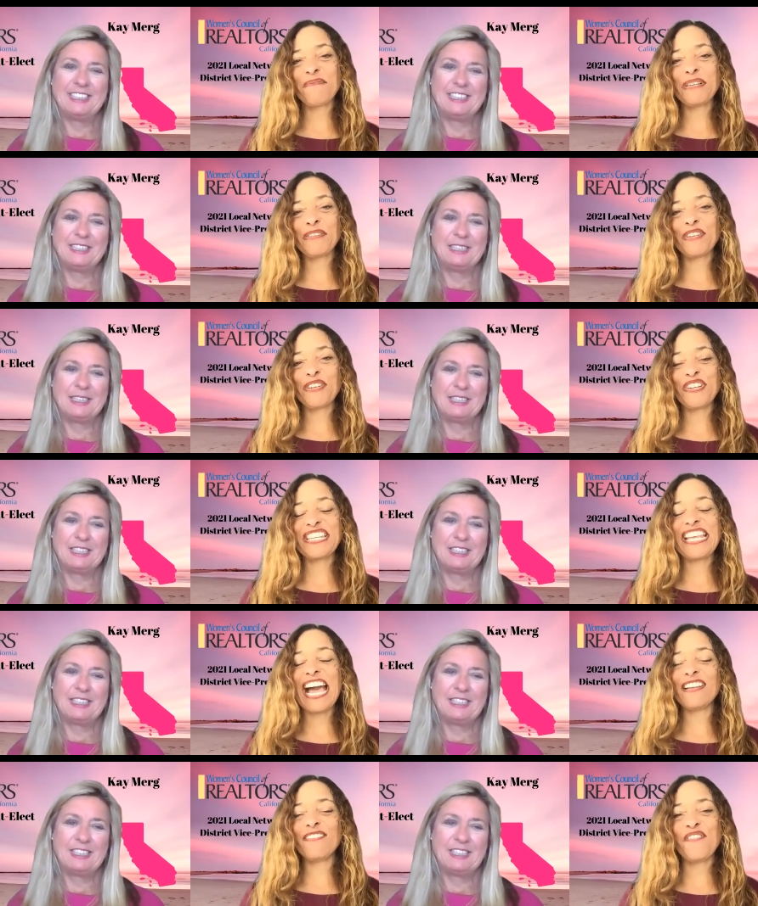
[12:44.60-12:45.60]
Speaker 1: of Realtors,
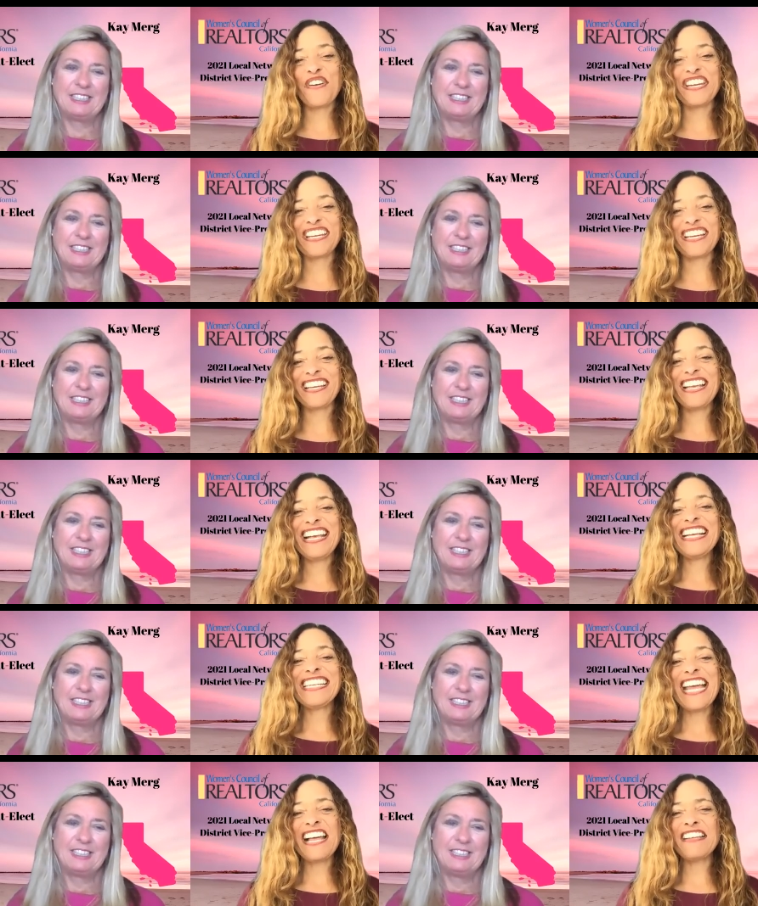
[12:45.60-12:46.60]
California.
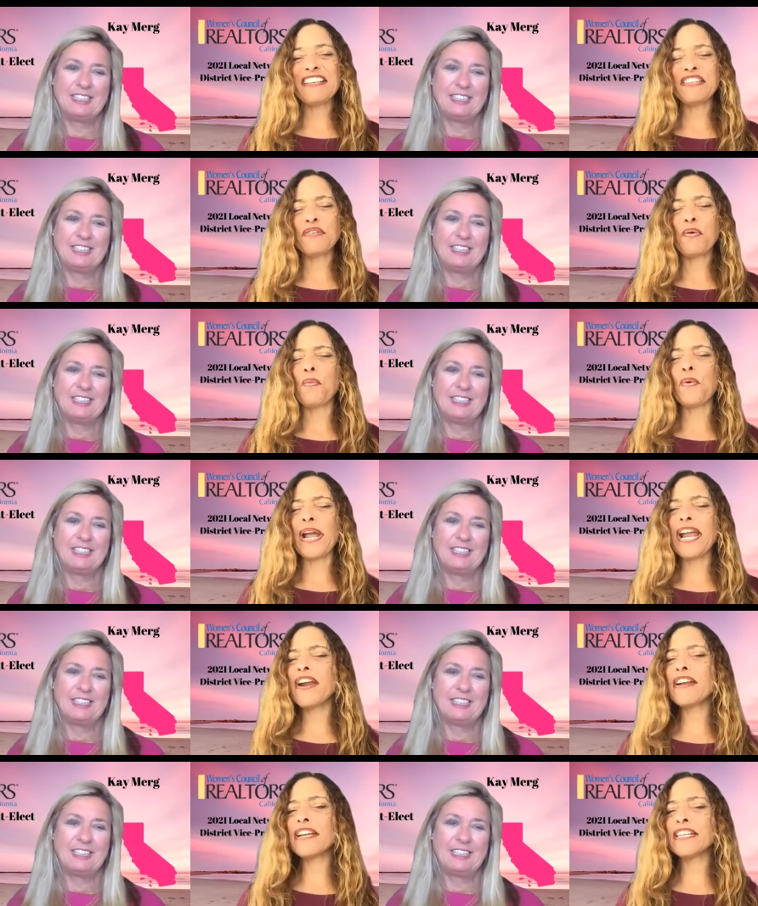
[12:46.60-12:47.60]
Tell us,
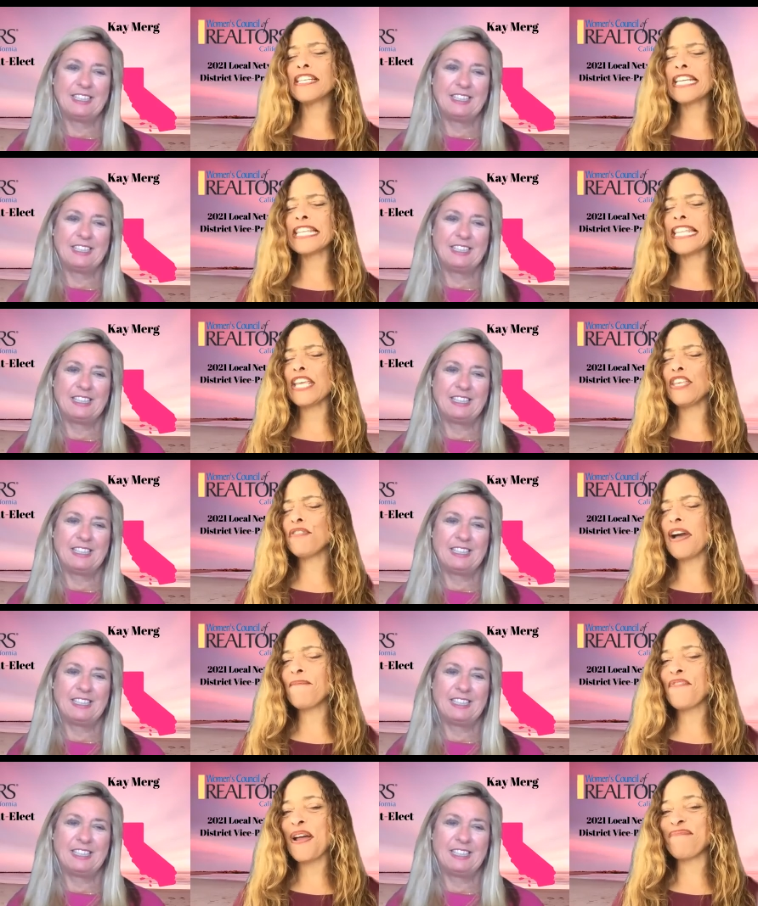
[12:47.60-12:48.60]
where is it that you
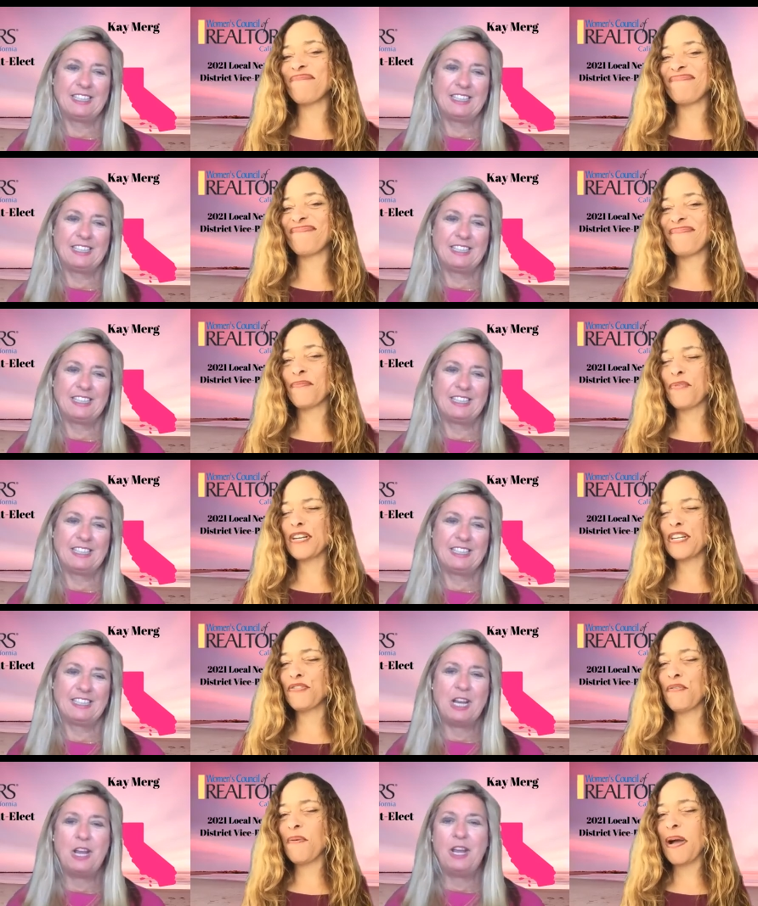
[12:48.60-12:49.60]
come from? Where did
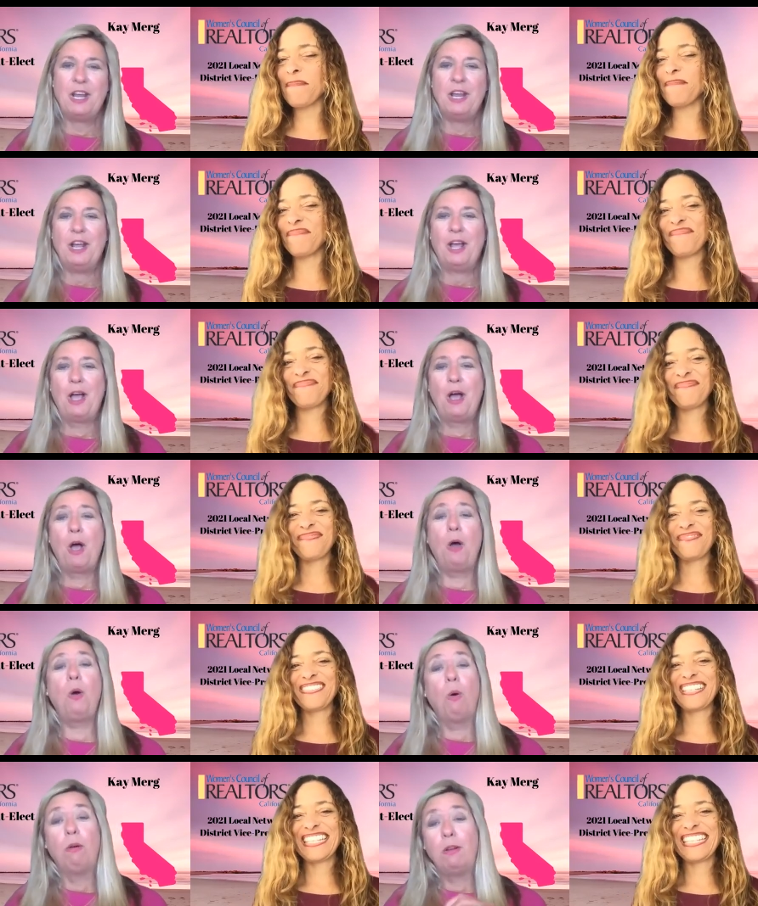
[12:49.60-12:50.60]
you grow up?
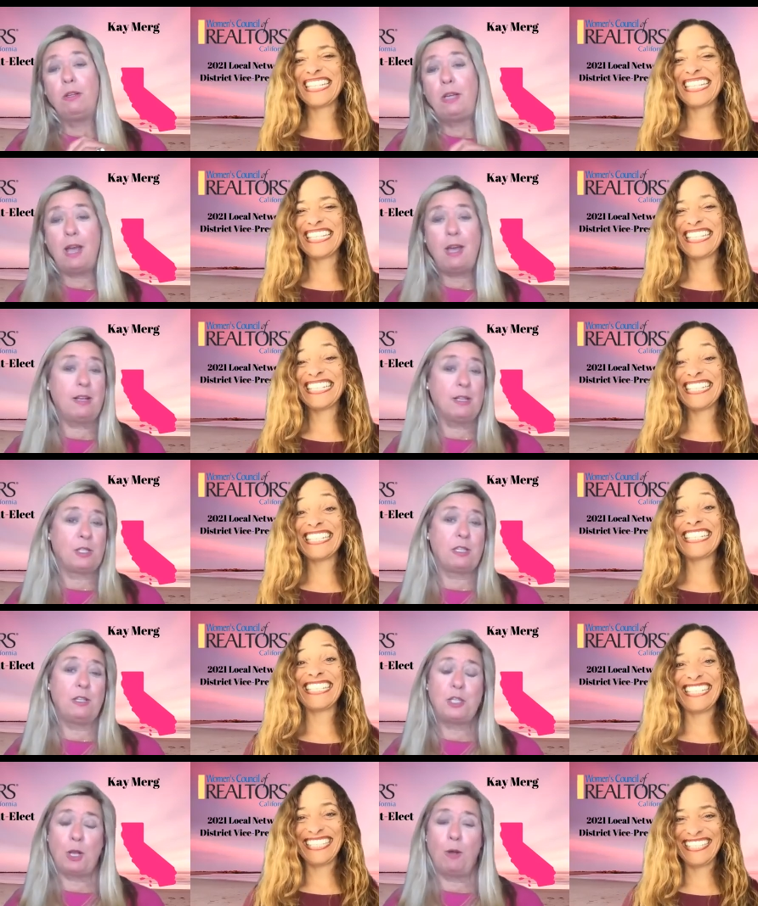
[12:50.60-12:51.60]
Speaker 2: Oh,
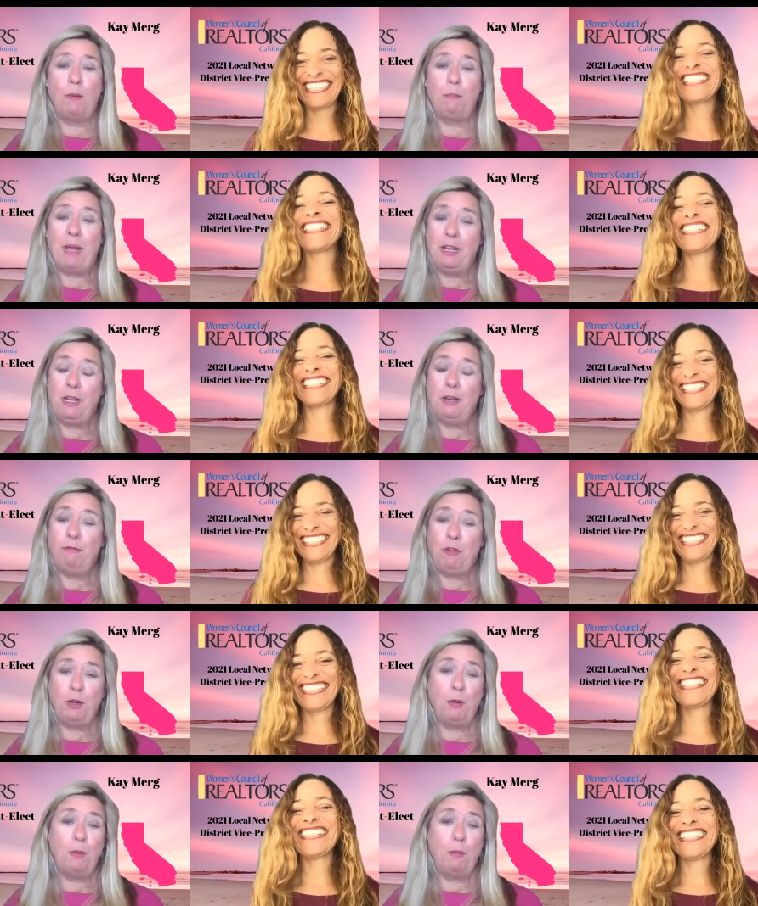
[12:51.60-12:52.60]
yes. So many of
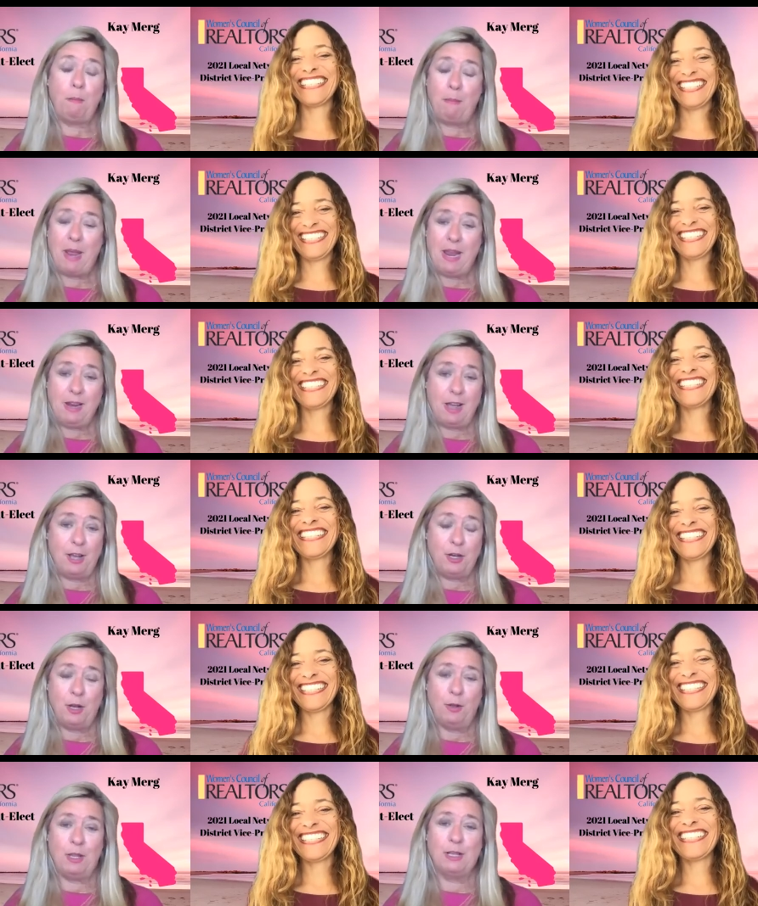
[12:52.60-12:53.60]
you may
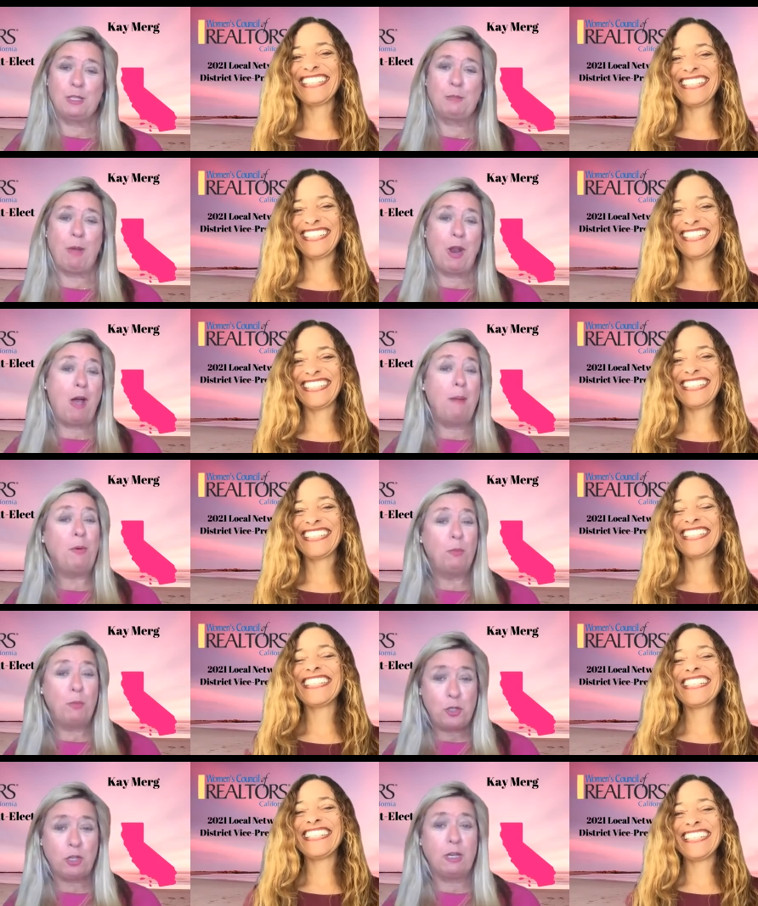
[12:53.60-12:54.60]
not know this, but I'm
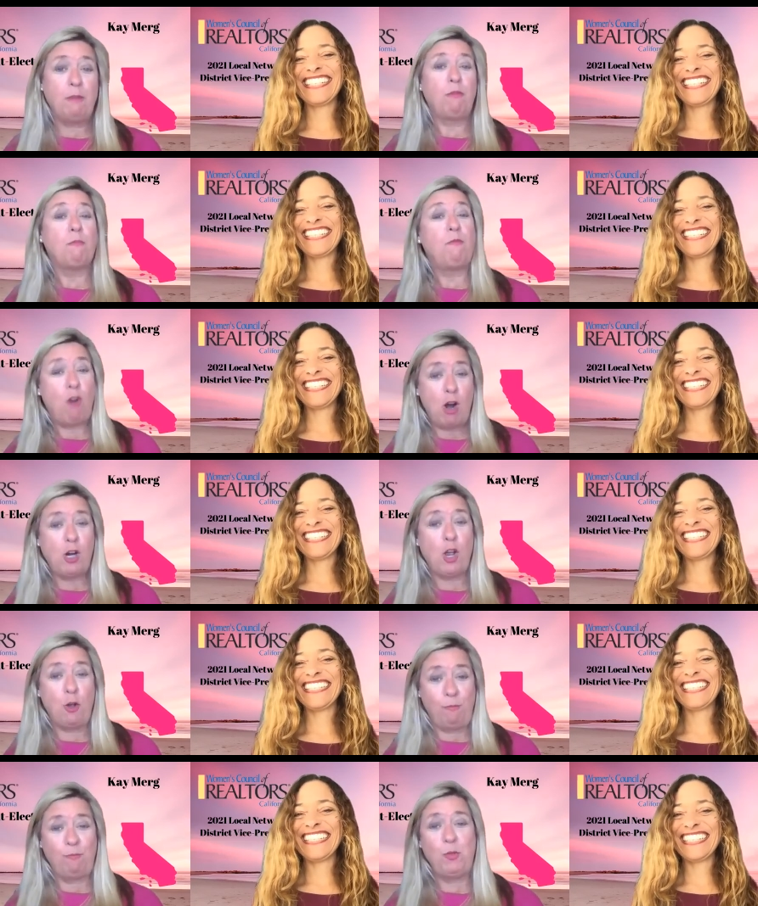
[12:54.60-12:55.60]
originally from
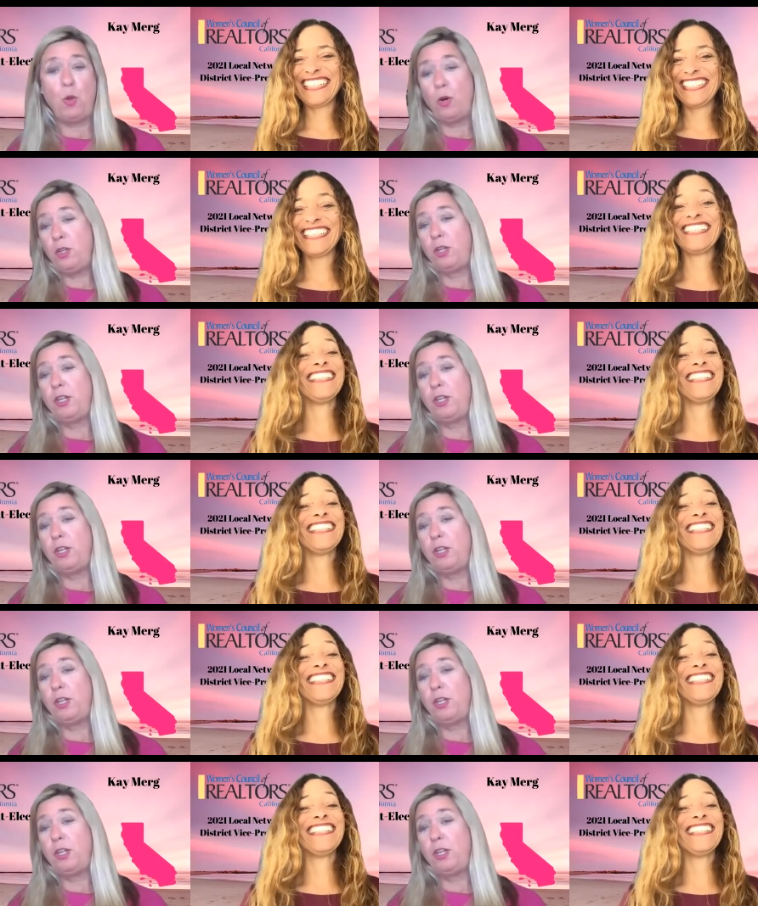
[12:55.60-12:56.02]
Fargo, North